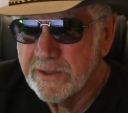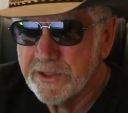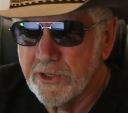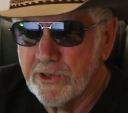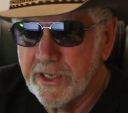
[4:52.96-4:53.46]

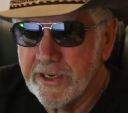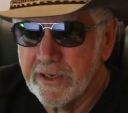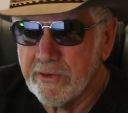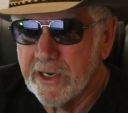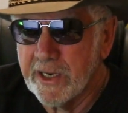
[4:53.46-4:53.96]
Jody and
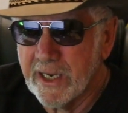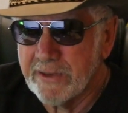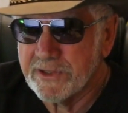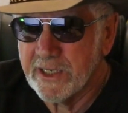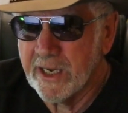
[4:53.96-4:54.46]
Greg
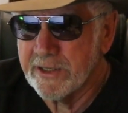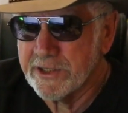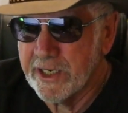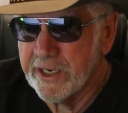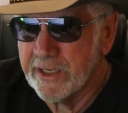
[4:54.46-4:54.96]
have signed
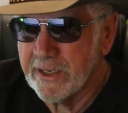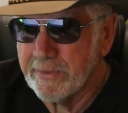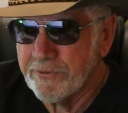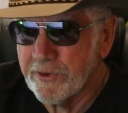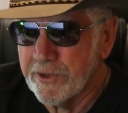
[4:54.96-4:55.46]
Jaden
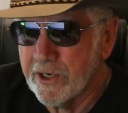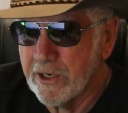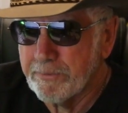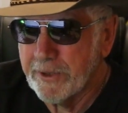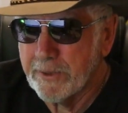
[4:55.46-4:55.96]
up for
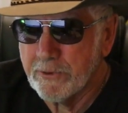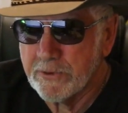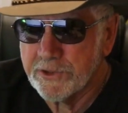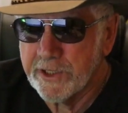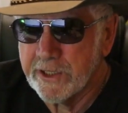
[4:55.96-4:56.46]
Young
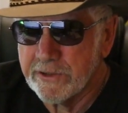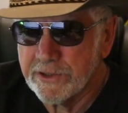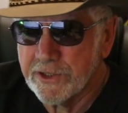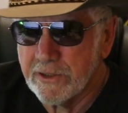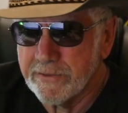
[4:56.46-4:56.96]
People's Gender
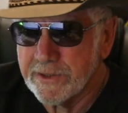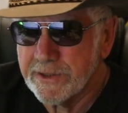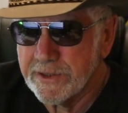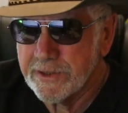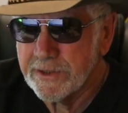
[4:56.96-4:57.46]

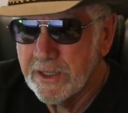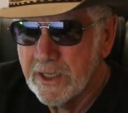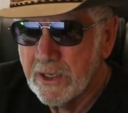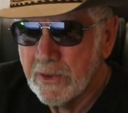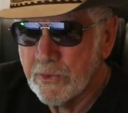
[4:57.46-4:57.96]
Service,
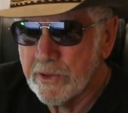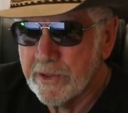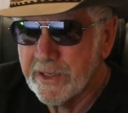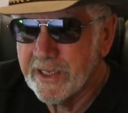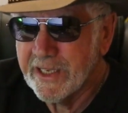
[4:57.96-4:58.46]

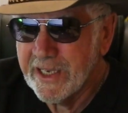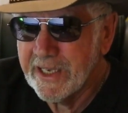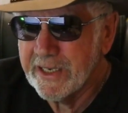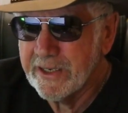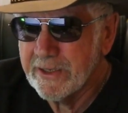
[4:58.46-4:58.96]
where
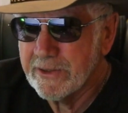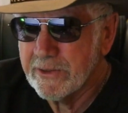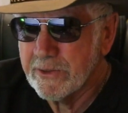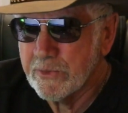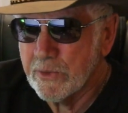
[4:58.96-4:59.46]
he
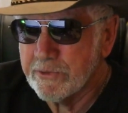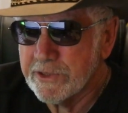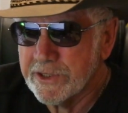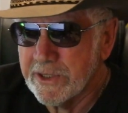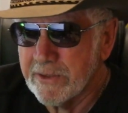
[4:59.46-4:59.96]
will
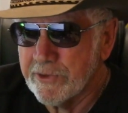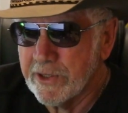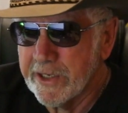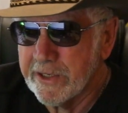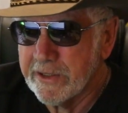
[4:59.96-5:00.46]
receive
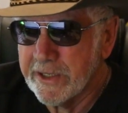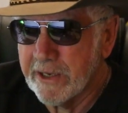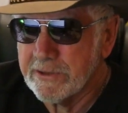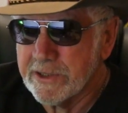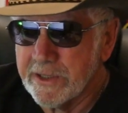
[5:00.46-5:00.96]
related
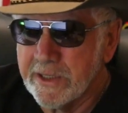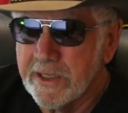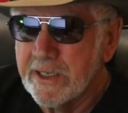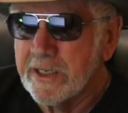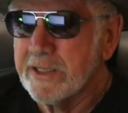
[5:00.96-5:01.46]
counseling.
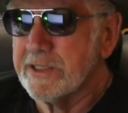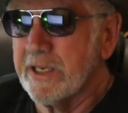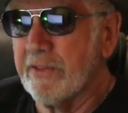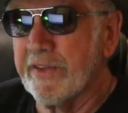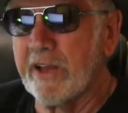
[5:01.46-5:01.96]

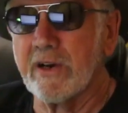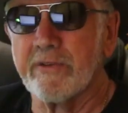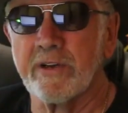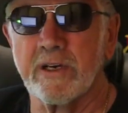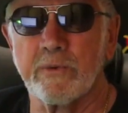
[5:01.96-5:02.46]
See, they don't
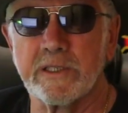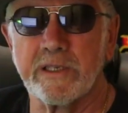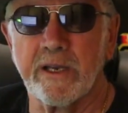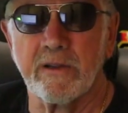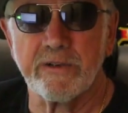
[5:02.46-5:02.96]
even know what
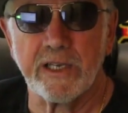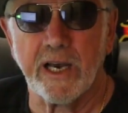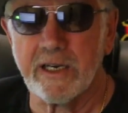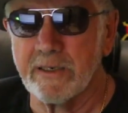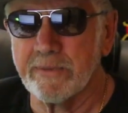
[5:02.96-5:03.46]
the hell they're
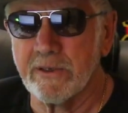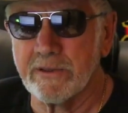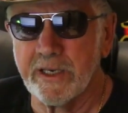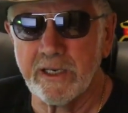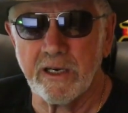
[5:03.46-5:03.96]
talking
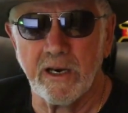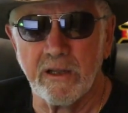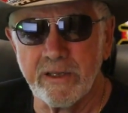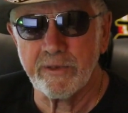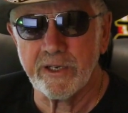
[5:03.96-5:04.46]
about. They
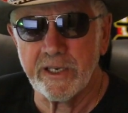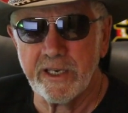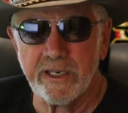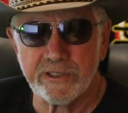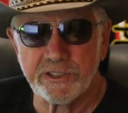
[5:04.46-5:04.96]
call a
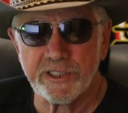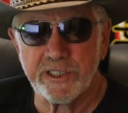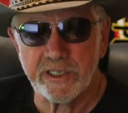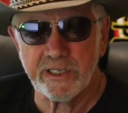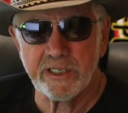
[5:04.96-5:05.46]
he, a
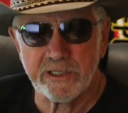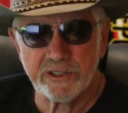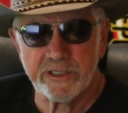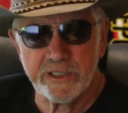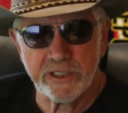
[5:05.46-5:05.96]
she, a he, a
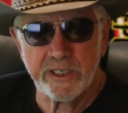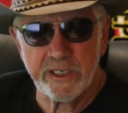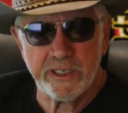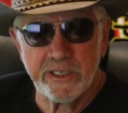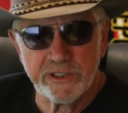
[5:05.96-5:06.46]
she,
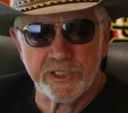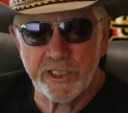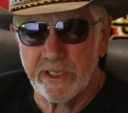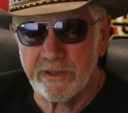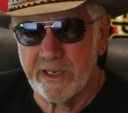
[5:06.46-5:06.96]
he,
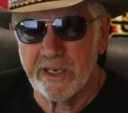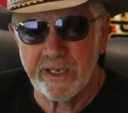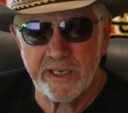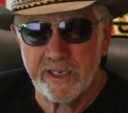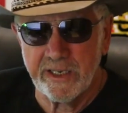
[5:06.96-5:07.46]
she, they,
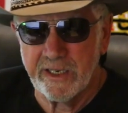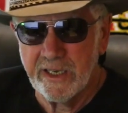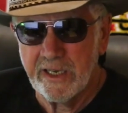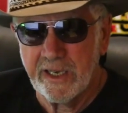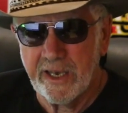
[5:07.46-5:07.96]
he.
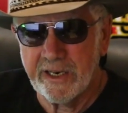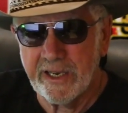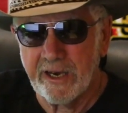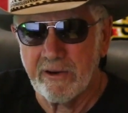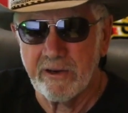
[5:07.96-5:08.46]
And
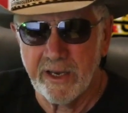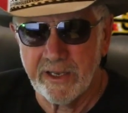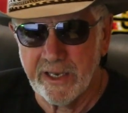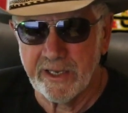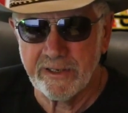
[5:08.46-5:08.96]
now,
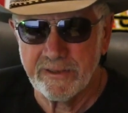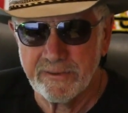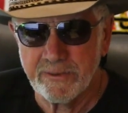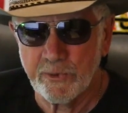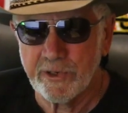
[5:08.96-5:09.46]
again,
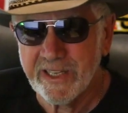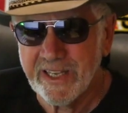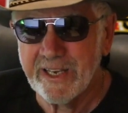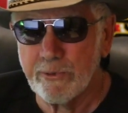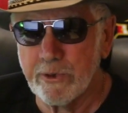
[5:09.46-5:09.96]
where
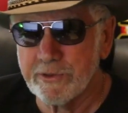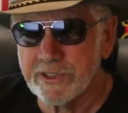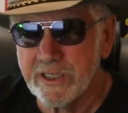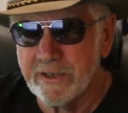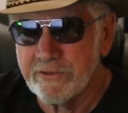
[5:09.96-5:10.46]
he will
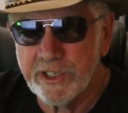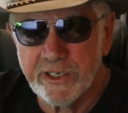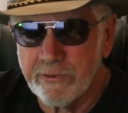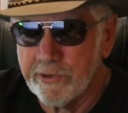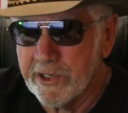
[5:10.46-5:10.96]
receive
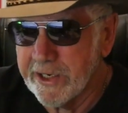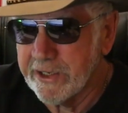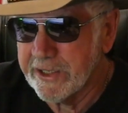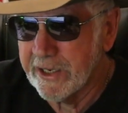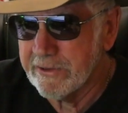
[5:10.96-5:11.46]

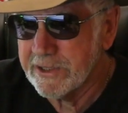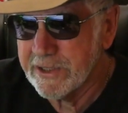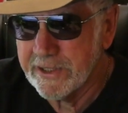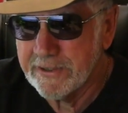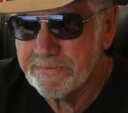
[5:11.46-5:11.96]
gender-related
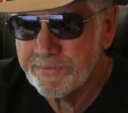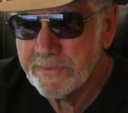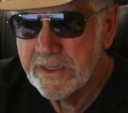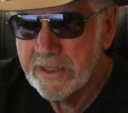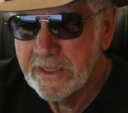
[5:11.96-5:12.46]
counseling.
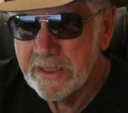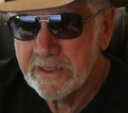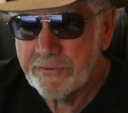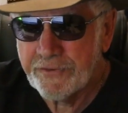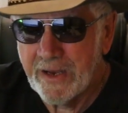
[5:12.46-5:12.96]

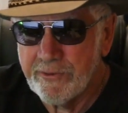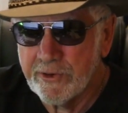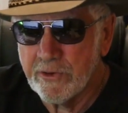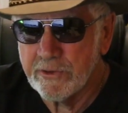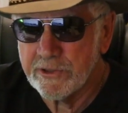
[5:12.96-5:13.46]
The
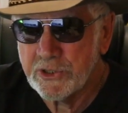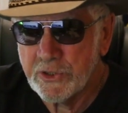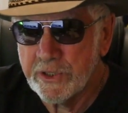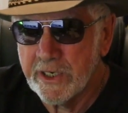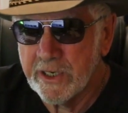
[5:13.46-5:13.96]
five-year-old is
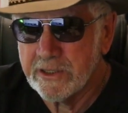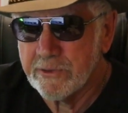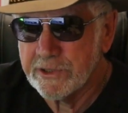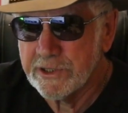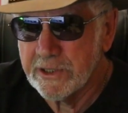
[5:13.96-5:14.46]
too young to
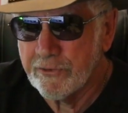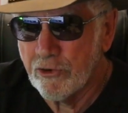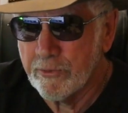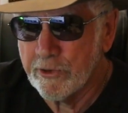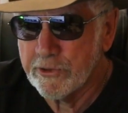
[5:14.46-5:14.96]
receive
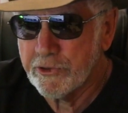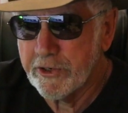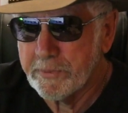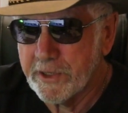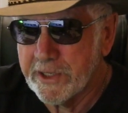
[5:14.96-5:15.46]
hormone
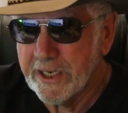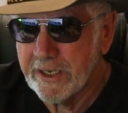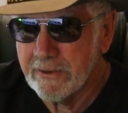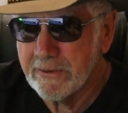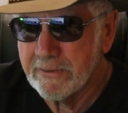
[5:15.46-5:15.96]
treatment
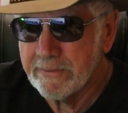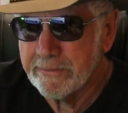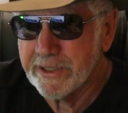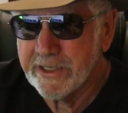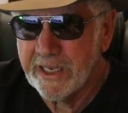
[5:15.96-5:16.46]
now,
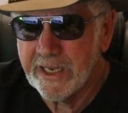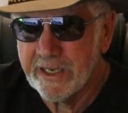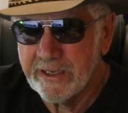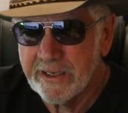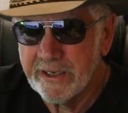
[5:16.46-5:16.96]
but
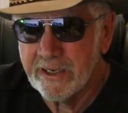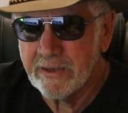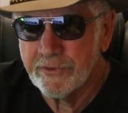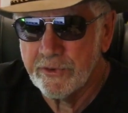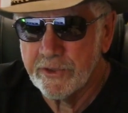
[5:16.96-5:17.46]
can in a
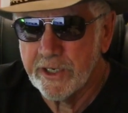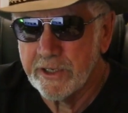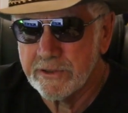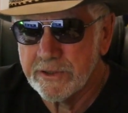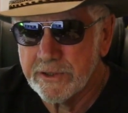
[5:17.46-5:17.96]
few
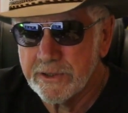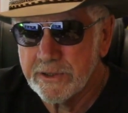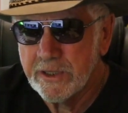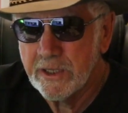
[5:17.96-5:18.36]
years.